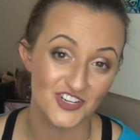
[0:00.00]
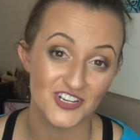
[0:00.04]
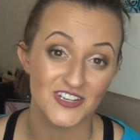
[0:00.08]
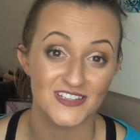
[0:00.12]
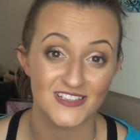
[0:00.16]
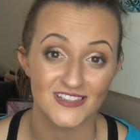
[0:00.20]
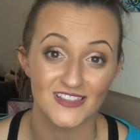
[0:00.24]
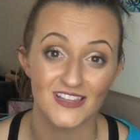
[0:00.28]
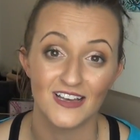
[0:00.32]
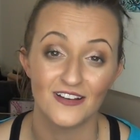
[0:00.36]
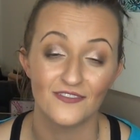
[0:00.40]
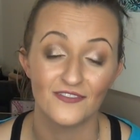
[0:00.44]

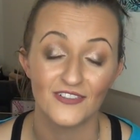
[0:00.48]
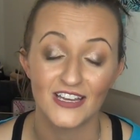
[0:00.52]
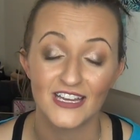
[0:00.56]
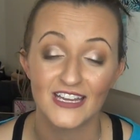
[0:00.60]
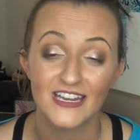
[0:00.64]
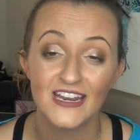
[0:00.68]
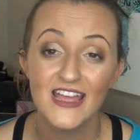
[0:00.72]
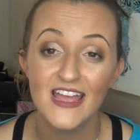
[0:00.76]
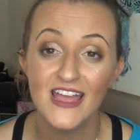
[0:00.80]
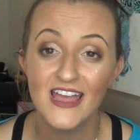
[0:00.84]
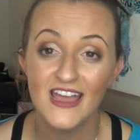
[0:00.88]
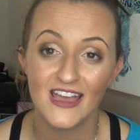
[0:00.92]
just love
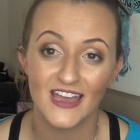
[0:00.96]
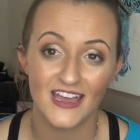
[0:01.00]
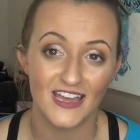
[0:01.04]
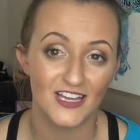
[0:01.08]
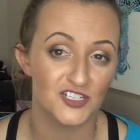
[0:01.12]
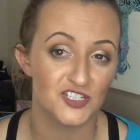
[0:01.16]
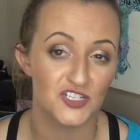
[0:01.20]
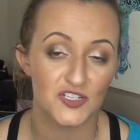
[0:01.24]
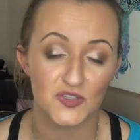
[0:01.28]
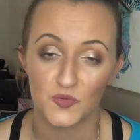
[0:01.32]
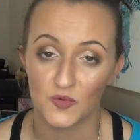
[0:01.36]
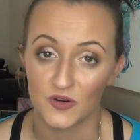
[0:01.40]
it
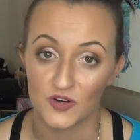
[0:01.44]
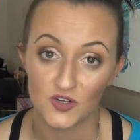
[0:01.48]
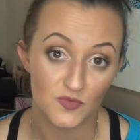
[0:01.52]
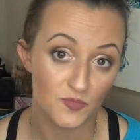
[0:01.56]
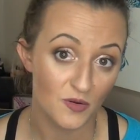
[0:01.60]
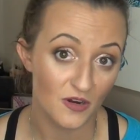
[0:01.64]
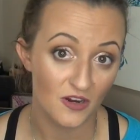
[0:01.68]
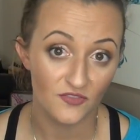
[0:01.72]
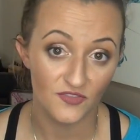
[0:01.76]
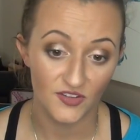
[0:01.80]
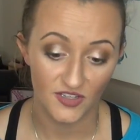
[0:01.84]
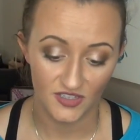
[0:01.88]
it just works
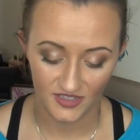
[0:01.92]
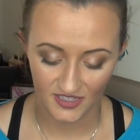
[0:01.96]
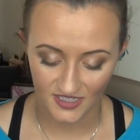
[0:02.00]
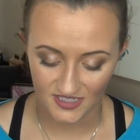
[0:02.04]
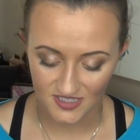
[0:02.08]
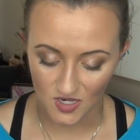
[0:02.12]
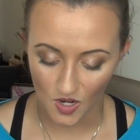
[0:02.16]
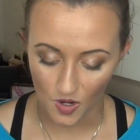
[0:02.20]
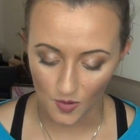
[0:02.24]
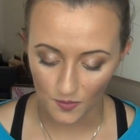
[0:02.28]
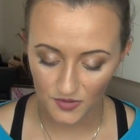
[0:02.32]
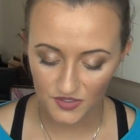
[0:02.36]
perfectly
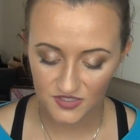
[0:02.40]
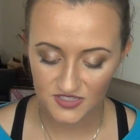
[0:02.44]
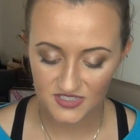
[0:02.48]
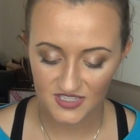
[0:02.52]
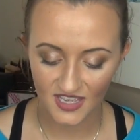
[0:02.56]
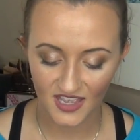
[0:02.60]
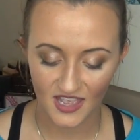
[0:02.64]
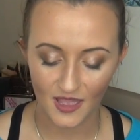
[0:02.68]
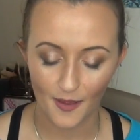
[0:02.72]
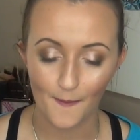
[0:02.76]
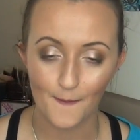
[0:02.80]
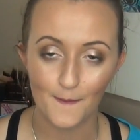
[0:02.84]
it's almost
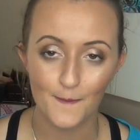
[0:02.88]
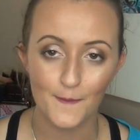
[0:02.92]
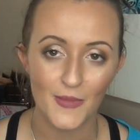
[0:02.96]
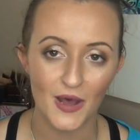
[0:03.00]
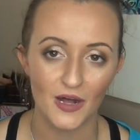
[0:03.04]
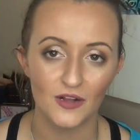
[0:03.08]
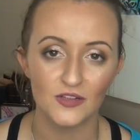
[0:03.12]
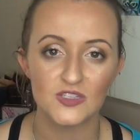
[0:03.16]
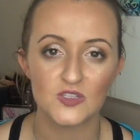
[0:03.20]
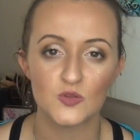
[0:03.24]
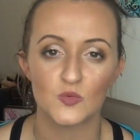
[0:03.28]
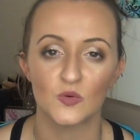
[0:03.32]
like it
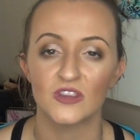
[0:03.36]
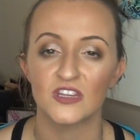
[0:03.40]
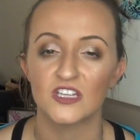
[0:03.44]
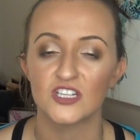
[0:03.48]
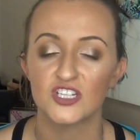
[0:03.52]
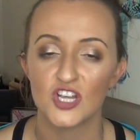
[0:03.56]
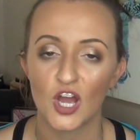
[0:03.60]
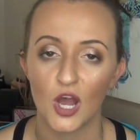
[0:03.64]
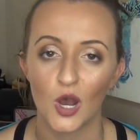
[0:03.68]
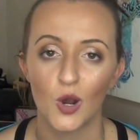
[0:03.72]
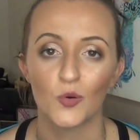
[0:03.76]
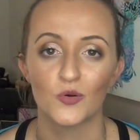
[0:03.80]
melts with
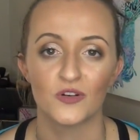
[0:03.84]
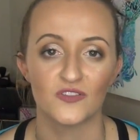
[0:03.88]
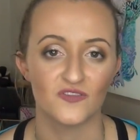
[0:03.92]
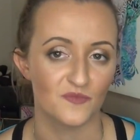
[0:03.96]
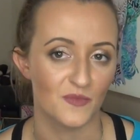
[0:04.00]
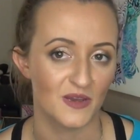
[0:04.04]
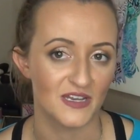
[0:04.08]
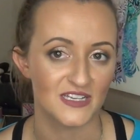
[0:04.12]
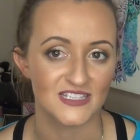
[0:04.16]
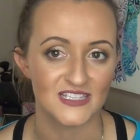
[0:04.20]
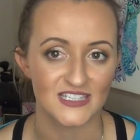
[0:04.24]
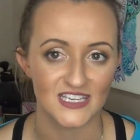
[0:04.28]
the tone
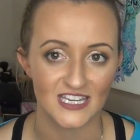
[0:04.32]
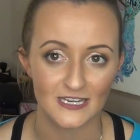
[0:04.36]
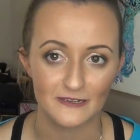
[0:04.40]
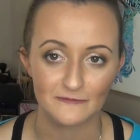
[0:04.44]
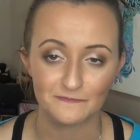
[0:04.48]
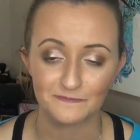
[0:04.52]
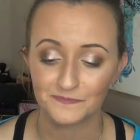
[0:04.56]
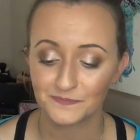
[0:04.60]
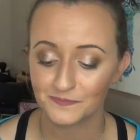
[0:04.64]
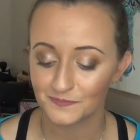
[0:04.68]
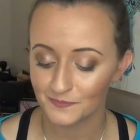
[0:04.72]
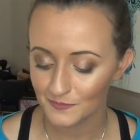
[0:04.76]
of my
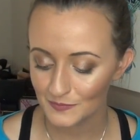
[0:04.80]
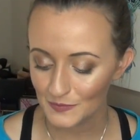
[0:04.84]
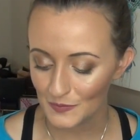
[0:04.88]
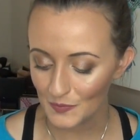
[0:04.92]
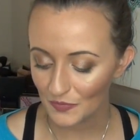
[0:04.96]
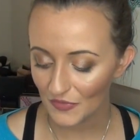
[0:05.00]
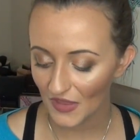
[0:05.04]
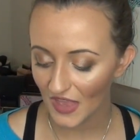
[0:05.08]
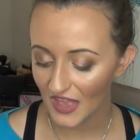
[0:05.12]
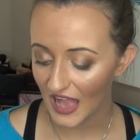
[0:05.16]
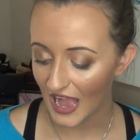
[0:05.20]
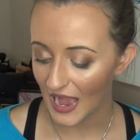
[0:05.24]
skin
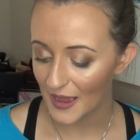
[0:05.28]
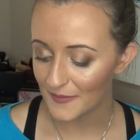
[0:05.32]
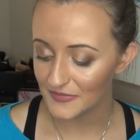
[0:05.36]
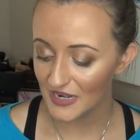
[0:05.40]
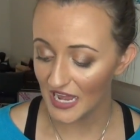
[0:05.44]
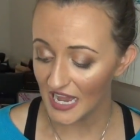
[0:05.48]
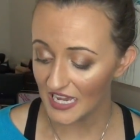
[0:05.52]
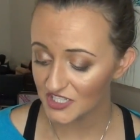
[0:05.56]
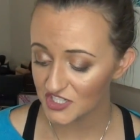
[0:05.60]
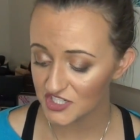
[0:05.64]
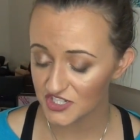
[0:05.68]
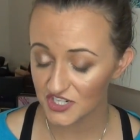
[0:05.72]
I'm
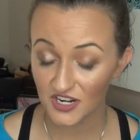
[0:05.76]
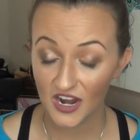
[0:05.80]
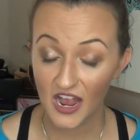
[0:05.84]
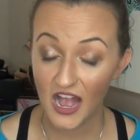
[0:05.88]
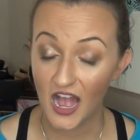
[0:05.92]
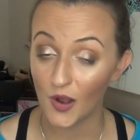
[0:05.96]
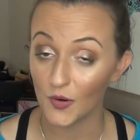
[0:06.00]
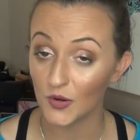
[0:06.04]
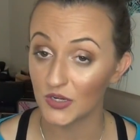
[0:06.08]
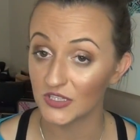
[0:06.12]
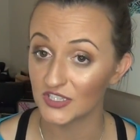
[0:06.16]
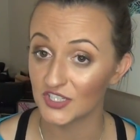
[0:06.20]
not sure
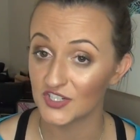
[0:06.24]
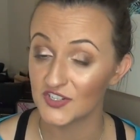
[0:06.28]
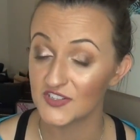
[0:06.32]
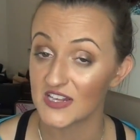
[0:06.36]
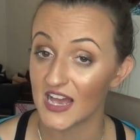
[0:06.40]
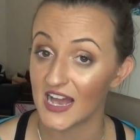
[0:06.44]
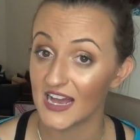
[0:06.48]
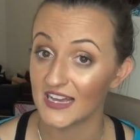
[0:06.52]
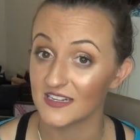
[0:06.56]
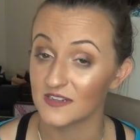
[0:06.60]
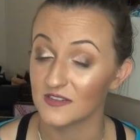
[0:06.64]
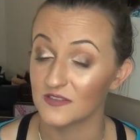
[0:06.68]
how it
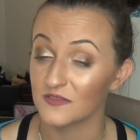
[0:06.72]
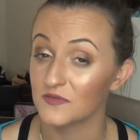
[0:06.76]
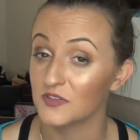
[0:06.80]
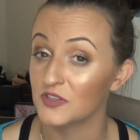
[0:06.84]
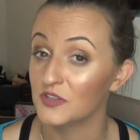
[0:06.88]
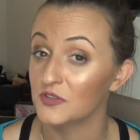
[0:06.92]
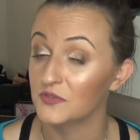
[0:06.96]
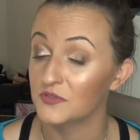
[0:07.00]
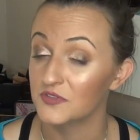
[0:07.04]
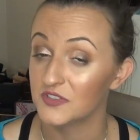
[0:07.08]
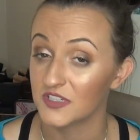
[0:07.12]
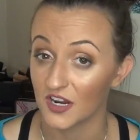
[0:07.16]
looks on
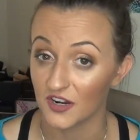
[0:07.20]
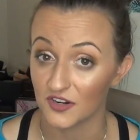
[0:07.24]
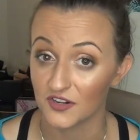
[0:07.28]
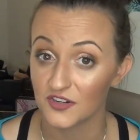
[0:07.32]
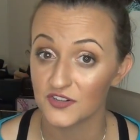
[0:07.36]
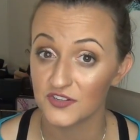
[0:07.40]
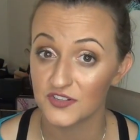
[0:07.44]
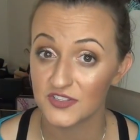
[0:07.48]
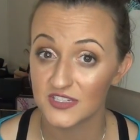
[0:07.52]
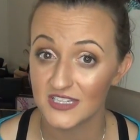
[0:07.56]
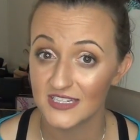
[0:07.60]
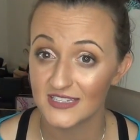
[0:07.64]
you
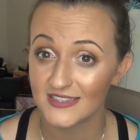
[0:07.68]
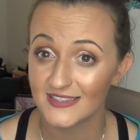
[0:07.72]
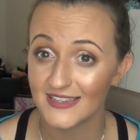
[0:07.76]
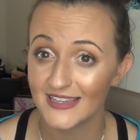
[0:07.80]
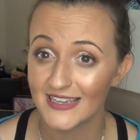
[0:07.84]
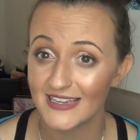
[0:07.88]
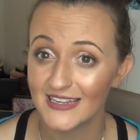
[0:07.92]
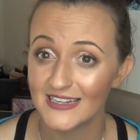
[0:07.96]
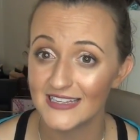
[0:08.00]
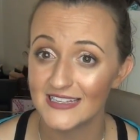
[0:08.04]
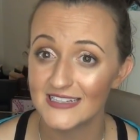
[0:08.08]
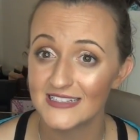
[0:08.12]
darker skinned
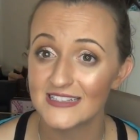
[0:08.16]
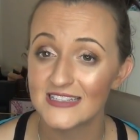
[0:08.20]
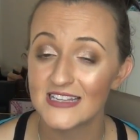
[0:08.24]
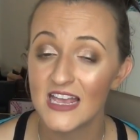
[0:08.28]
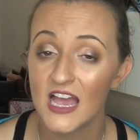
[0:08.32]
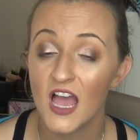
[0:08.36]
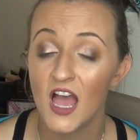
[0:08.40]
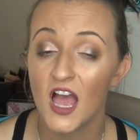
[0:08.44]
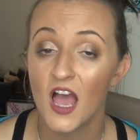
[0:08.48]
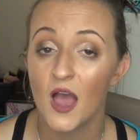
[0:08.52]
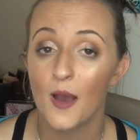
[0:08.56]
ladies,